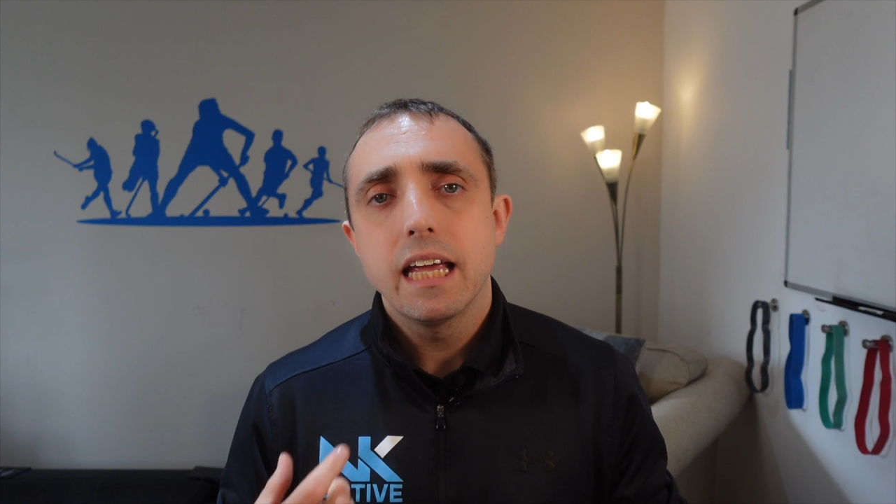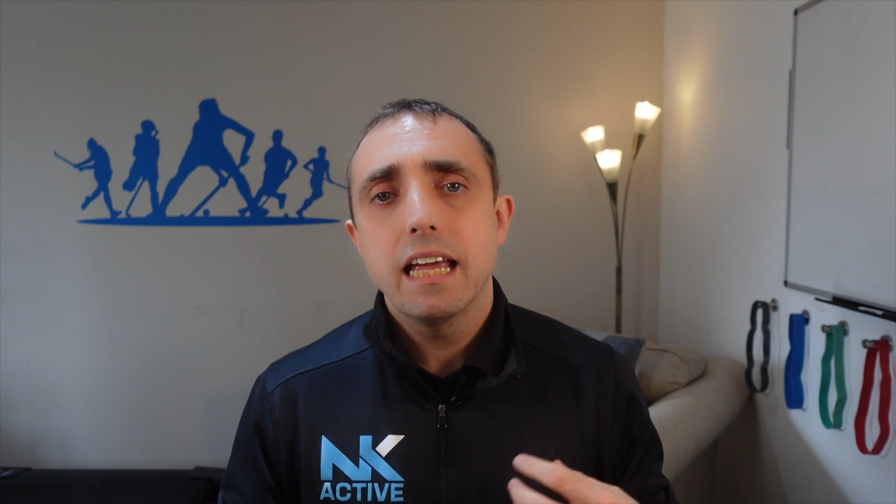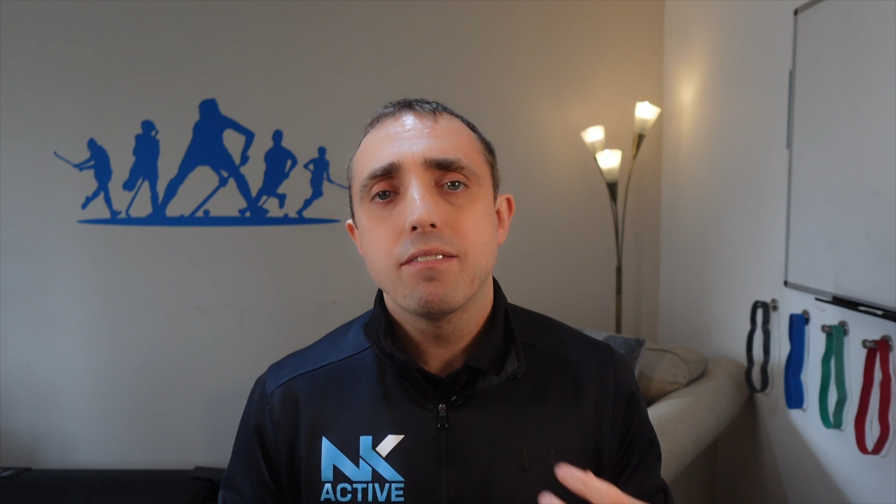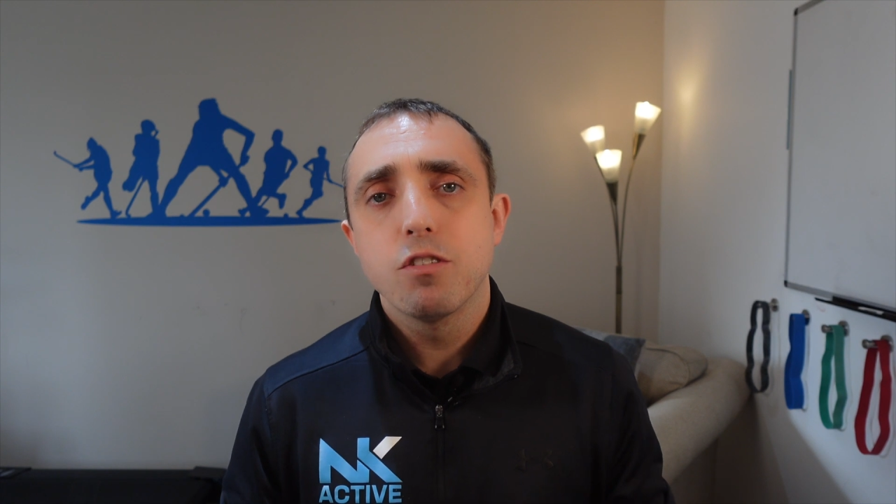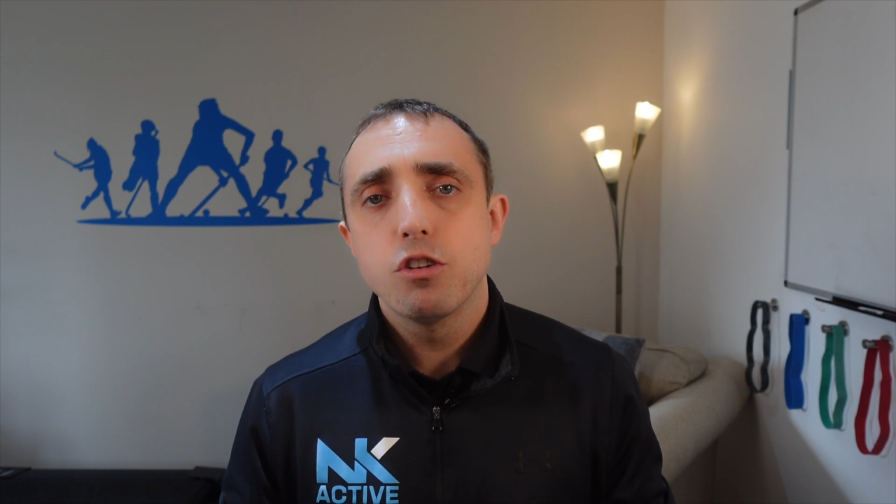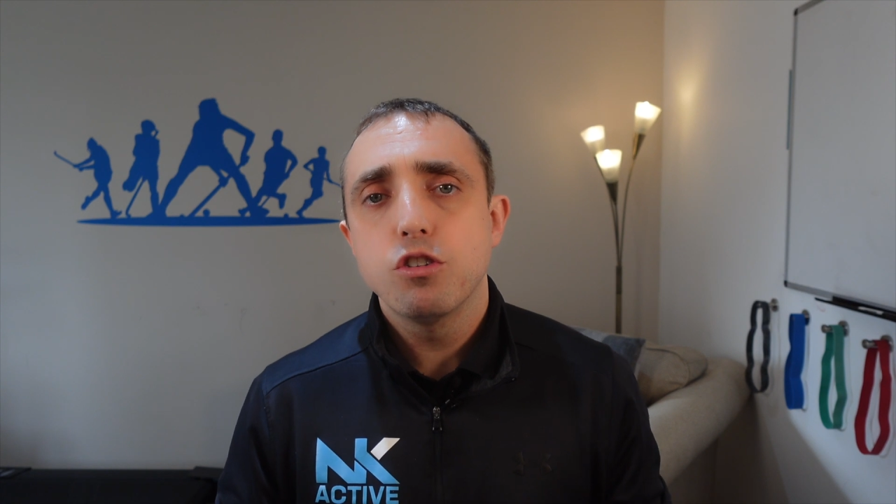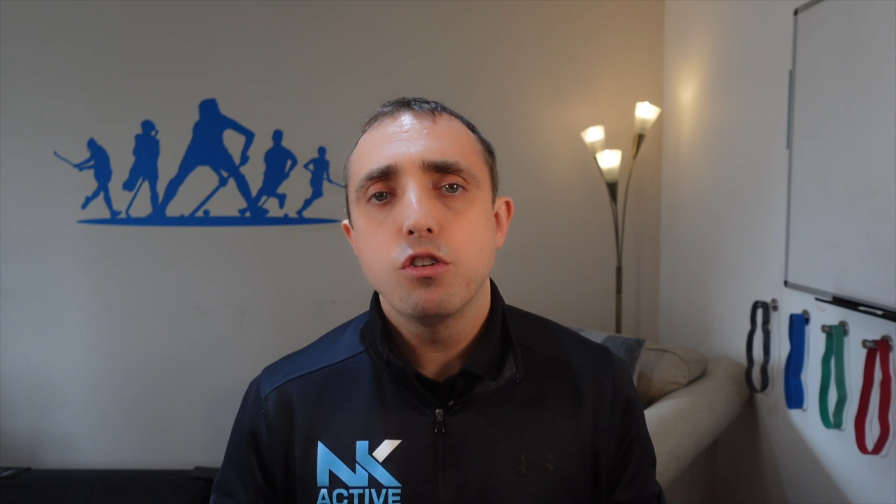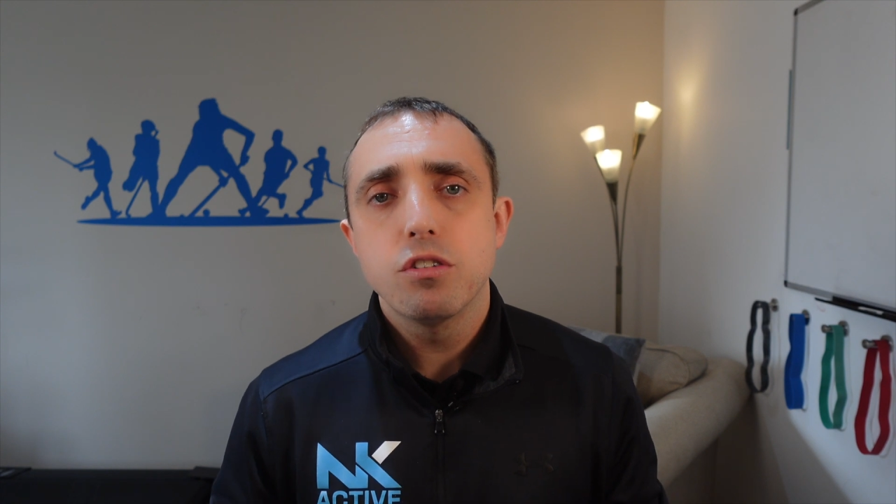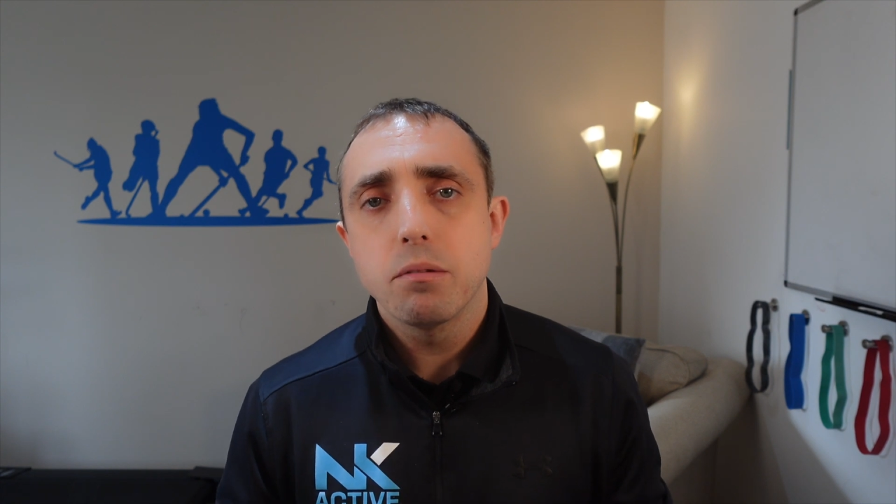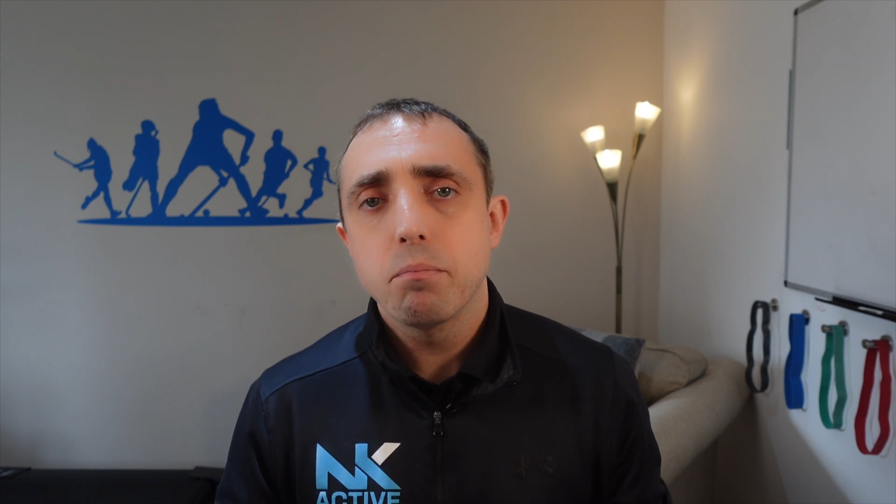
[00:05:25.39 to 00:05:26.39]
in
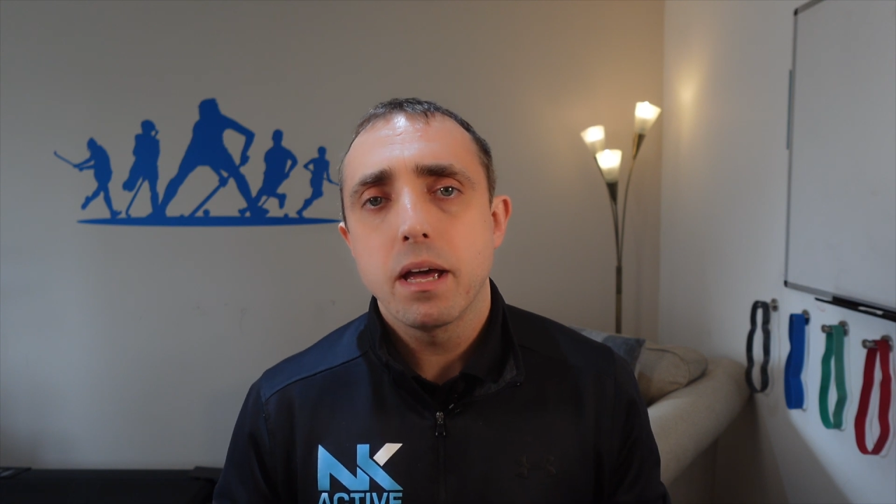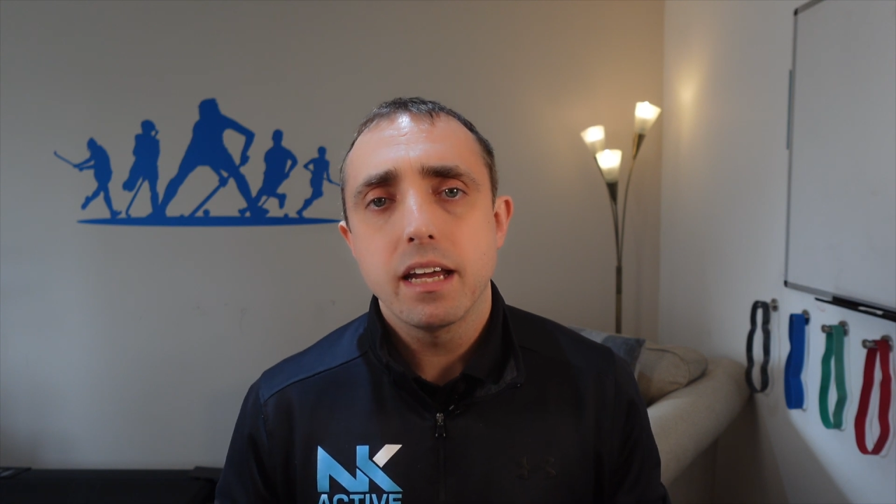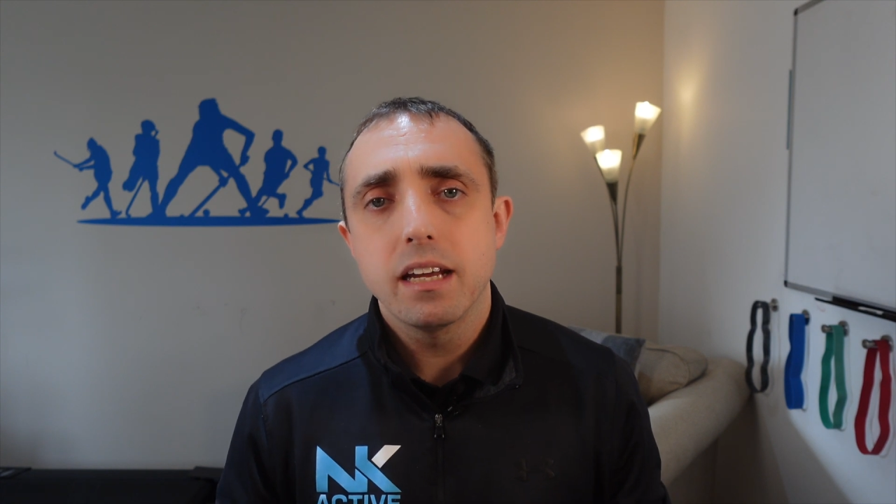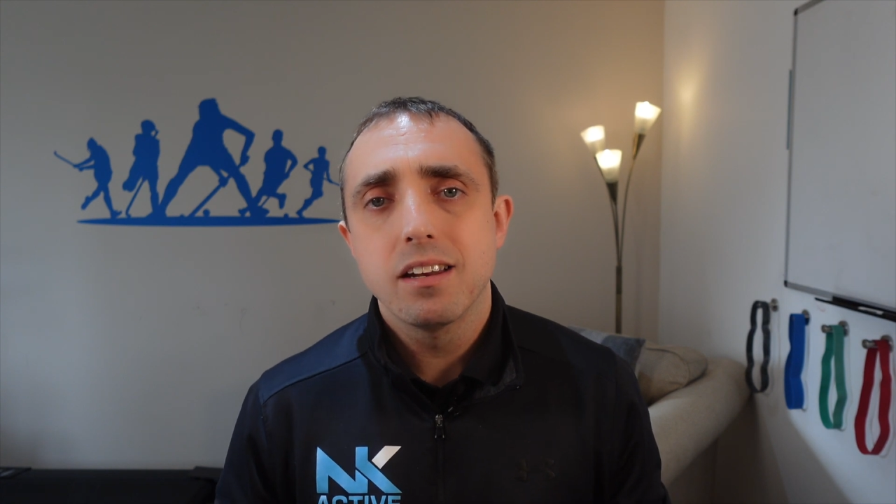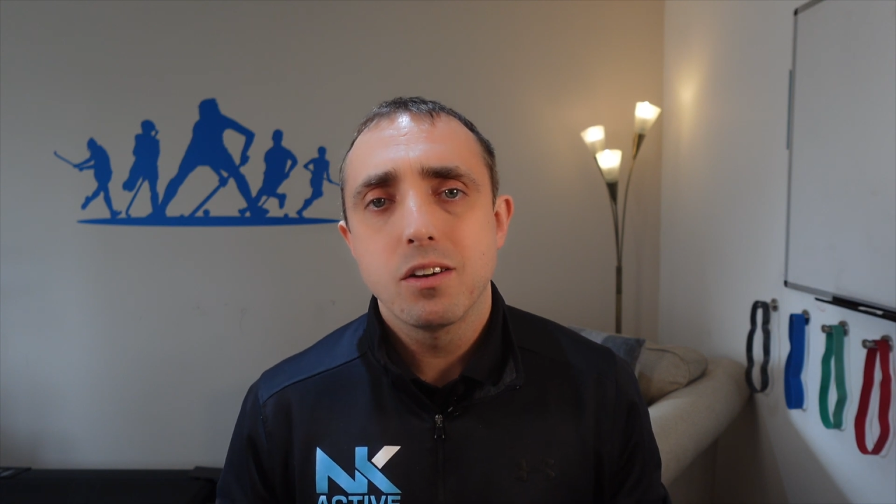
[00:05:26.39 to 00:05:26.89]
reducing pain